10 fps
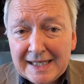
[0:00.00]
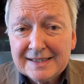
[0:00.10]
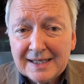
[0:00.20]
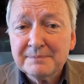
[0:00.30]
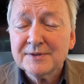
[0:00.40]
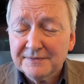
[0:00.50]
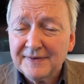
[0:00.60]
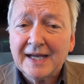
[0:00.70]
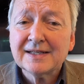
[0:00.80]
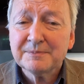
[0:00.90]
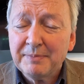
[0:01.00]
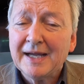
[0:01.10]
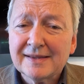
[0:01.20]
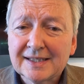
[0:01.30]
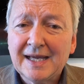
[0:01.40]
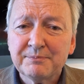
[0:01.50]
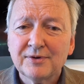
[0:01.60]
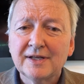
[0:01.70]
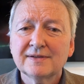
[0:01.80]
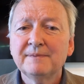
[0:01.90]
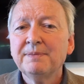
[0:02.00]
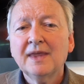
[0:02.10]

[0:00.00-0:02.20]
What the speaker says: income divided by the cap rate.